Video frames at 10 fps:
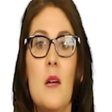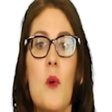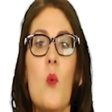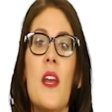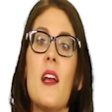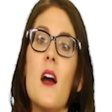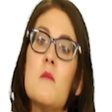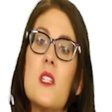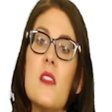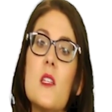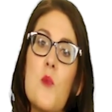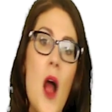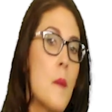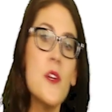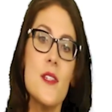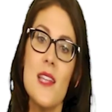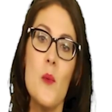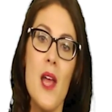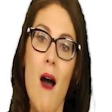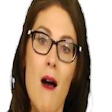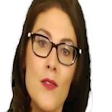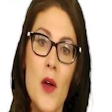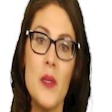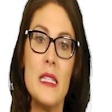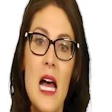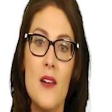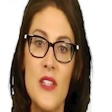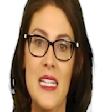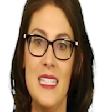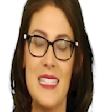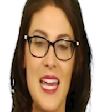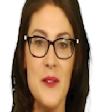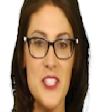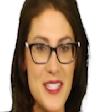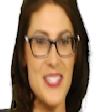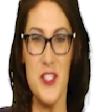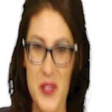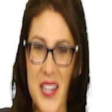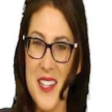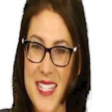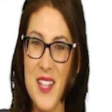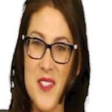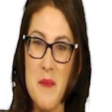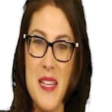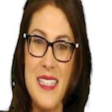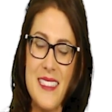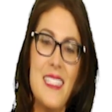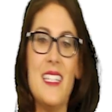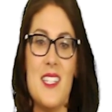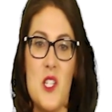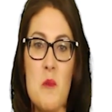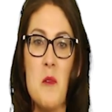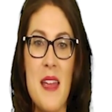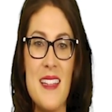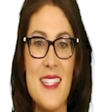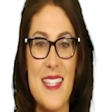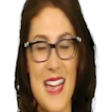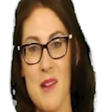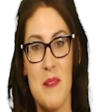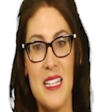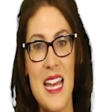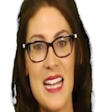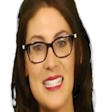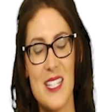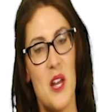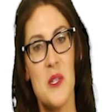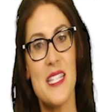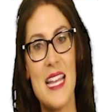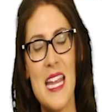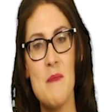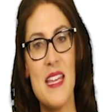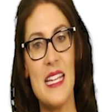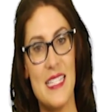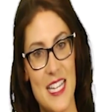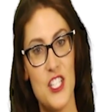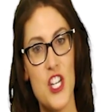but when it comes to these properties that we all know and love, can't we just enjoy ourselves a bit? Superman snapping necks, Lois Lane making dick